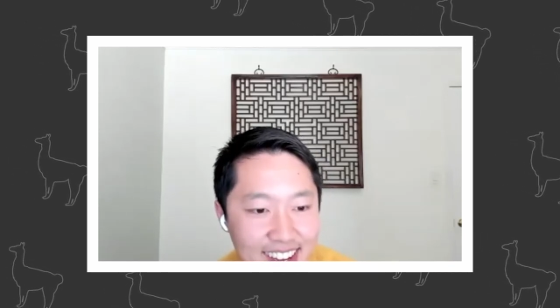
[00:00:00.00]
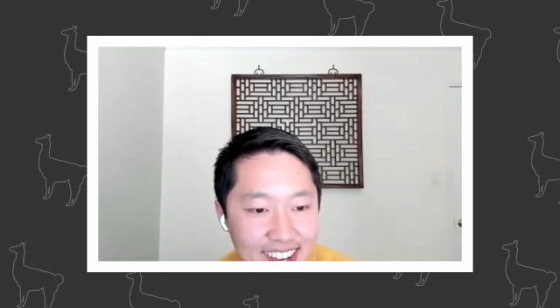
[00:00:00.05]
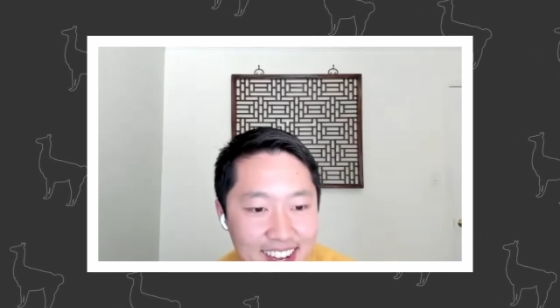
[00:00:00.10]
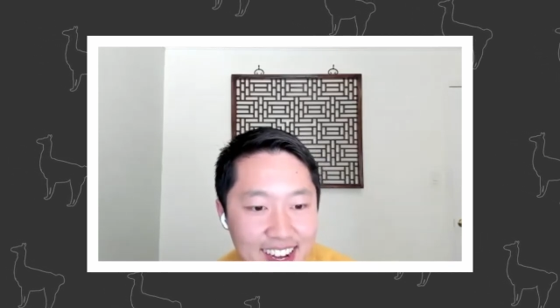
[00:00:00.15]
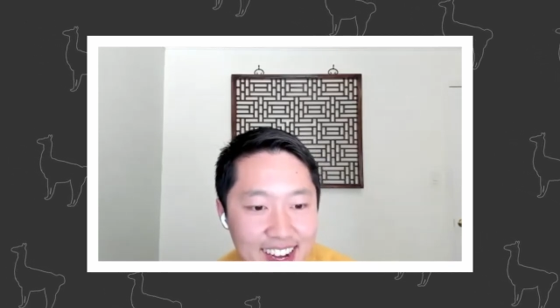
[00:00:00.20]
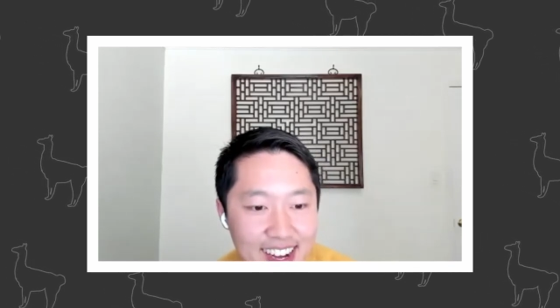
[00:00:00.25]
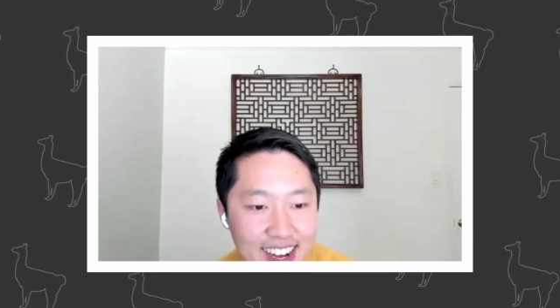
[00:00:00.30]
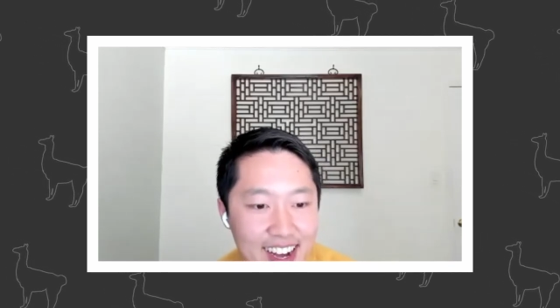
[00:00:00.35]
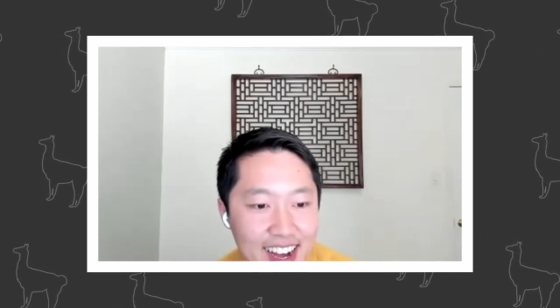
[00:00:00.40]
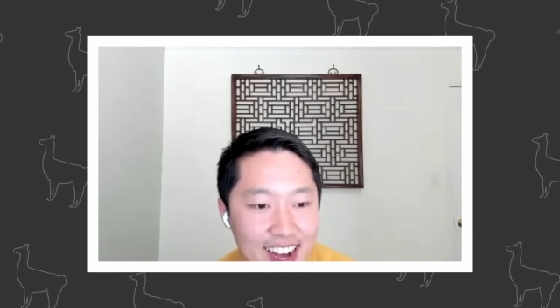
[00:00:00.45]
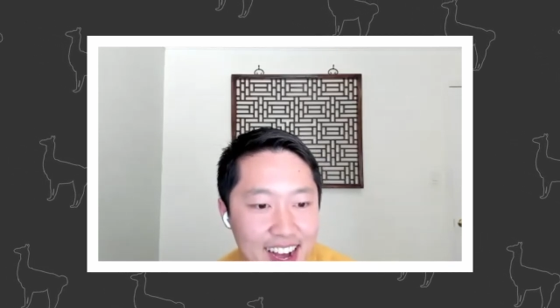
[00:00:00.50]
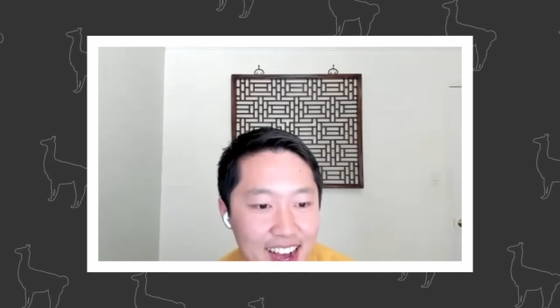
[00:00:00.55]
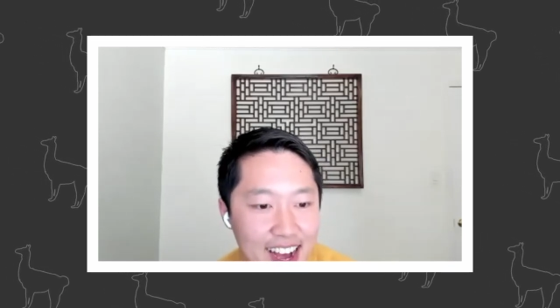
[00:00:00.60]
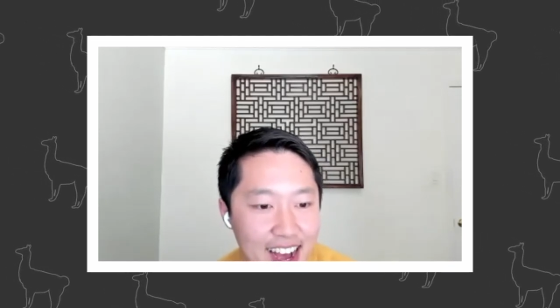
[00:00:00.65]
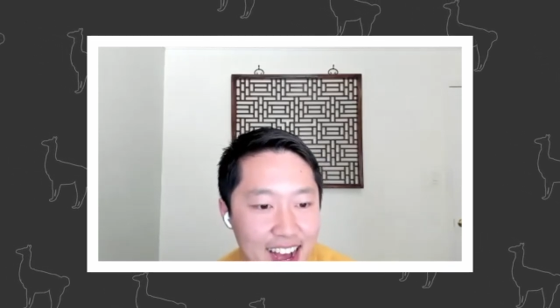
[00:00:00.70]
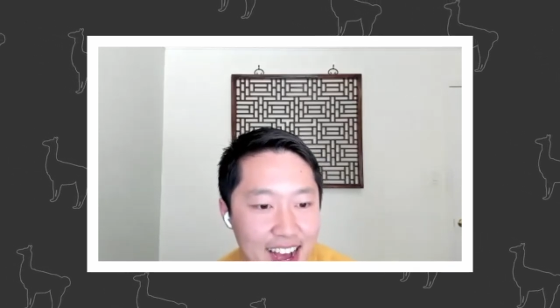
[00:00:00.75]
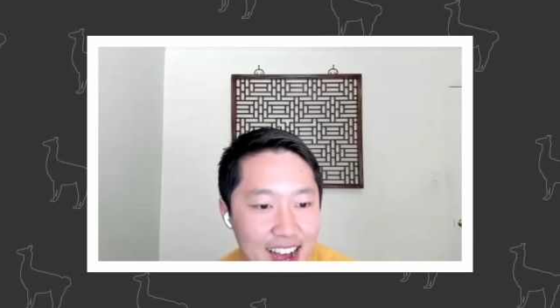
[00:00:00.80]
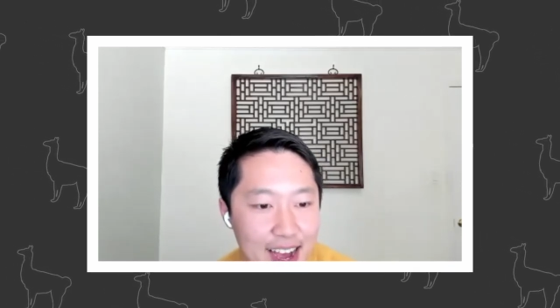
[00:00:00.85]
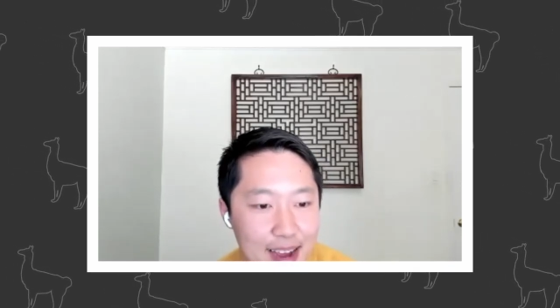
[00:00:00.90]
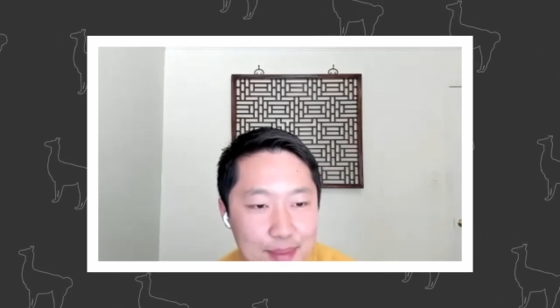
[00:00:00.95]

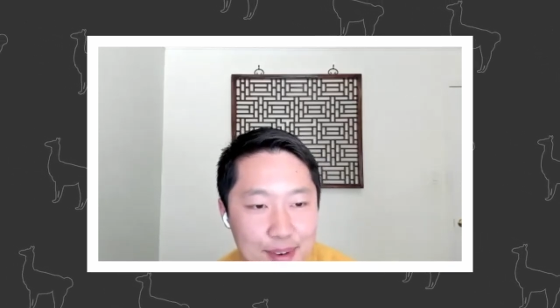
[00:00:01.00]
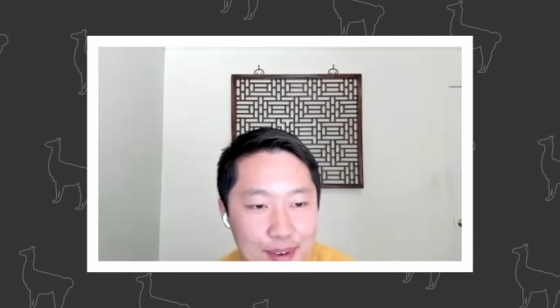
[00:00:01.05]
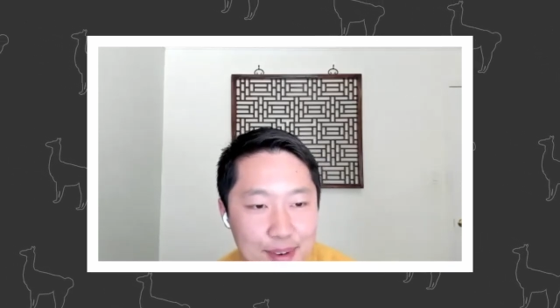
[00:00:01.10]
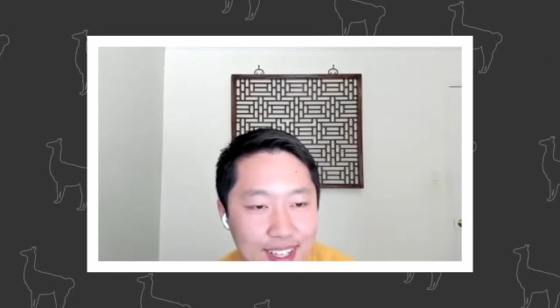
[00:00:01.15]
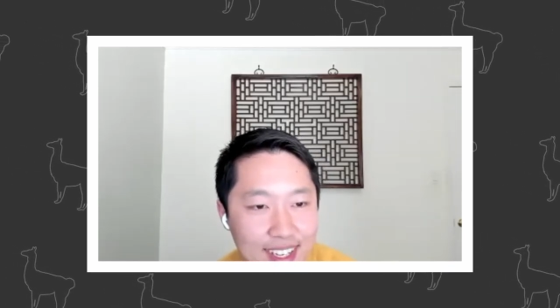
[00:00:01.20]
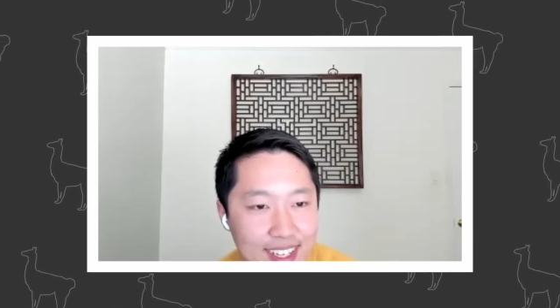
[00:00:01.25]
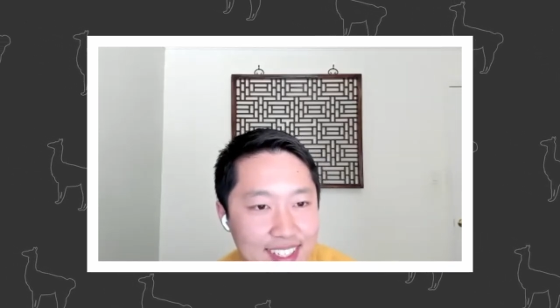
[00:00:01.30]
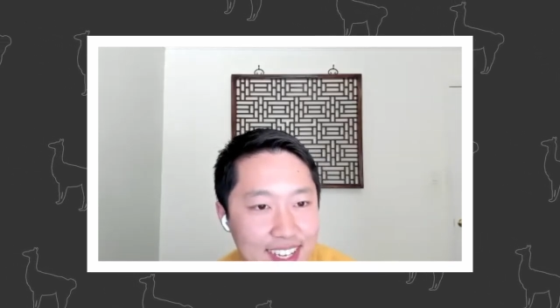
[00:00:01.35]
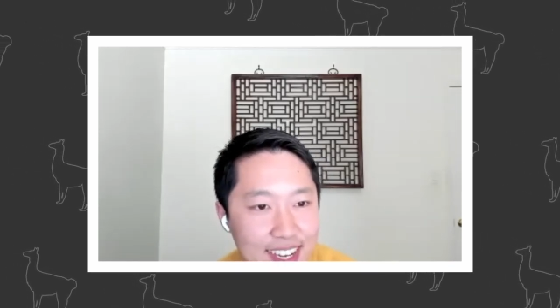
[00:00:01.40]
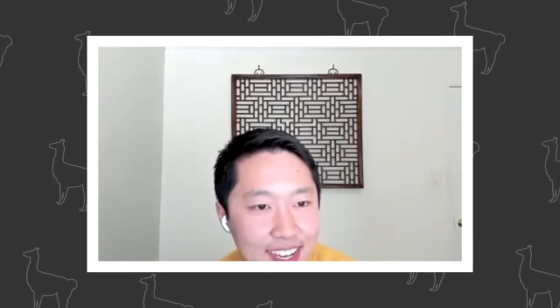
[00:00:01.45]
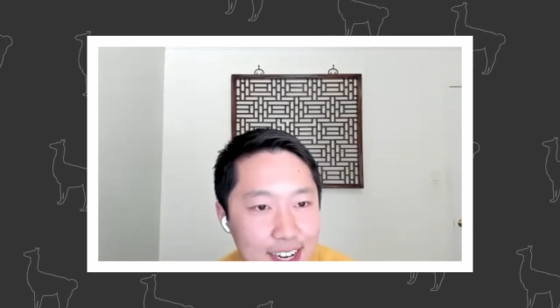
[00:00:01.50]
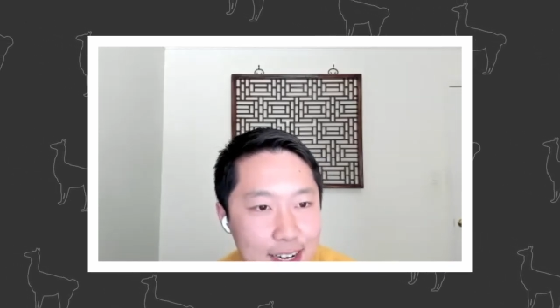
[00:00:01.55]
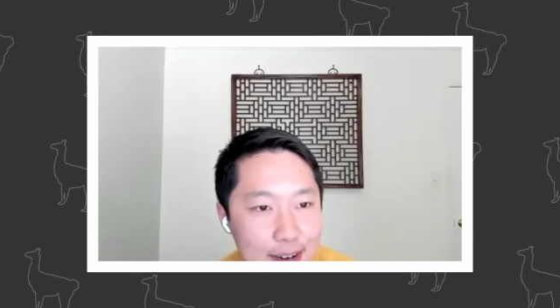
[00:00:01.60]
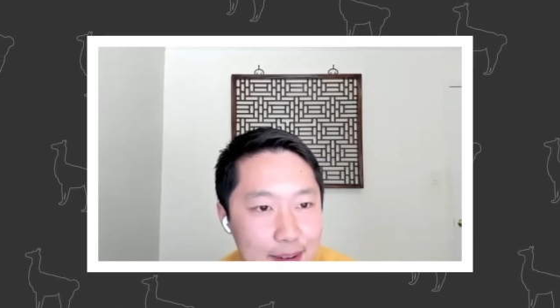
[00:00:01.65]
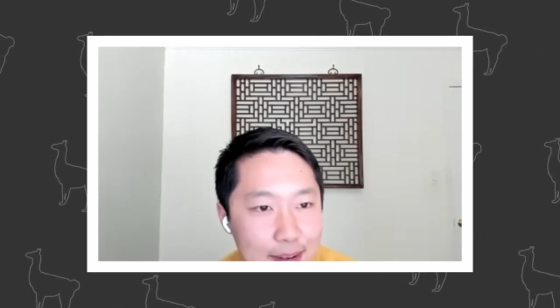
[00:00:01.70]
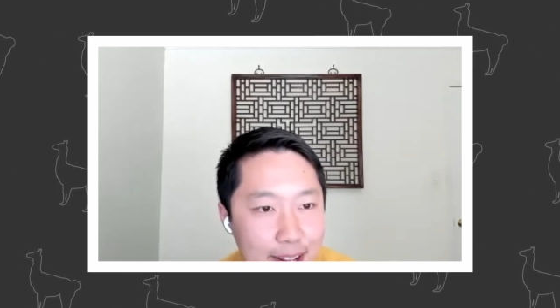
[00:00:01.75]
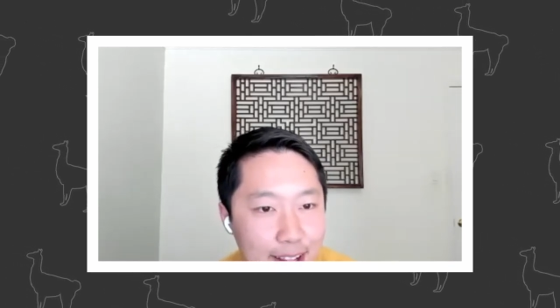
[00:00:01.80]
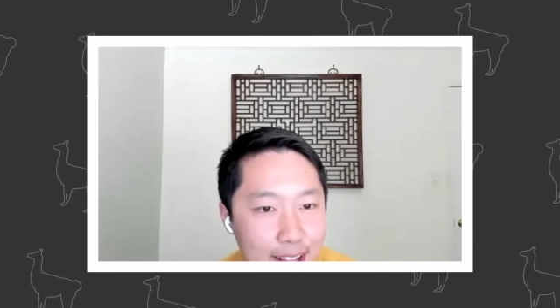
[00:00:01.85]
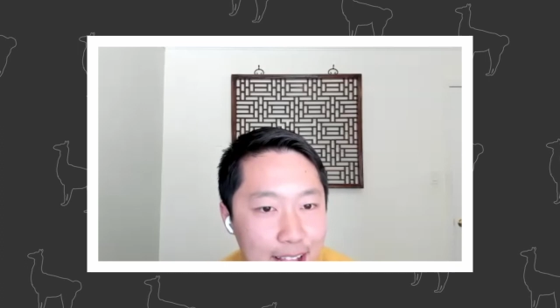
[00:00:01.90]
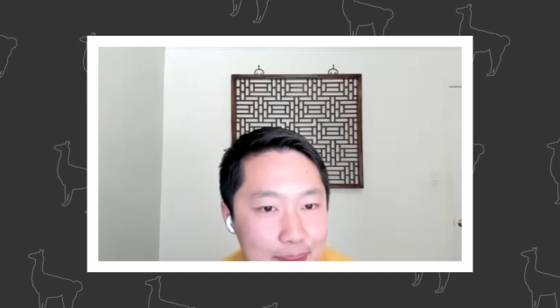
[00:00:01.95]
I'm really excited
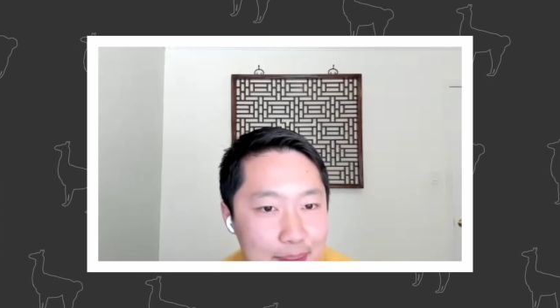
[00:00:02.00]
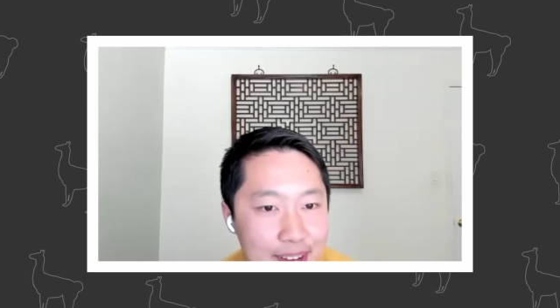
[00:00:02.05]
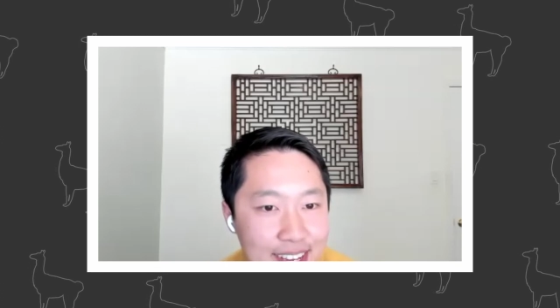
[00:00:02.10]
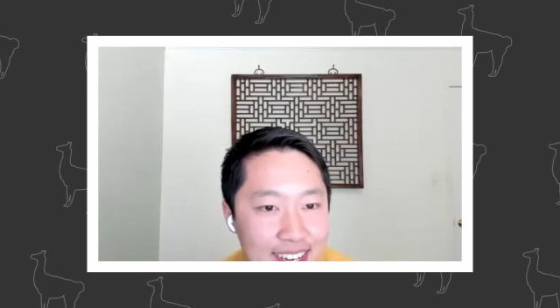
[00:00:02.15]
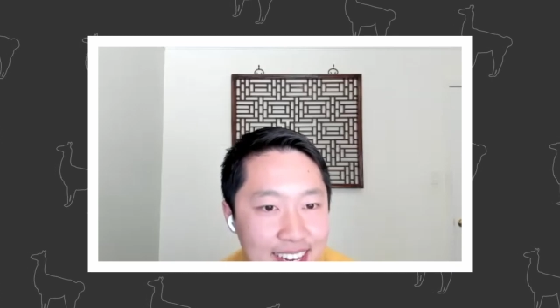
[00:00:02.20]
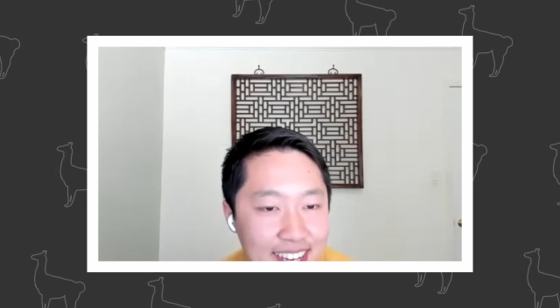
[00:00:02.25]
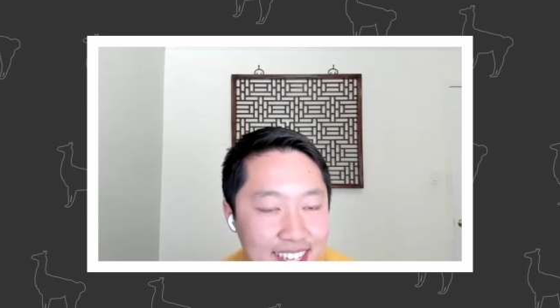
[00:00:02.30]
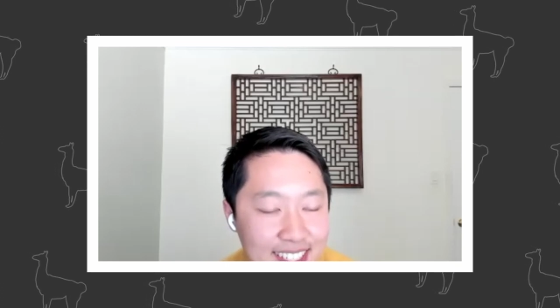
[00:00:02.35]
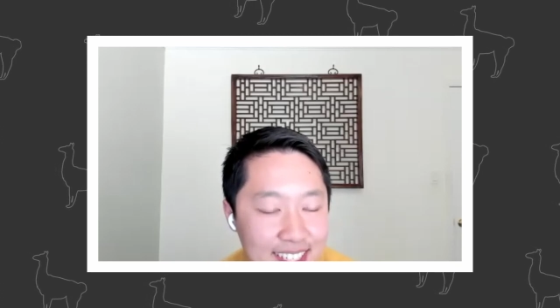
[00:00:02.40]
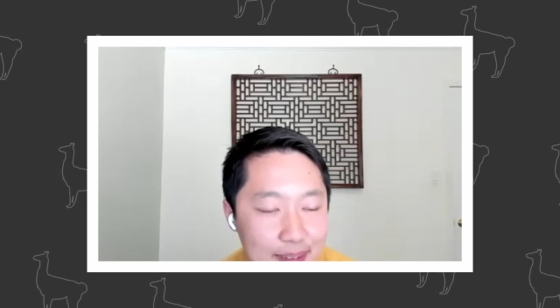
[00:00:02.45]
about LlamaIndex.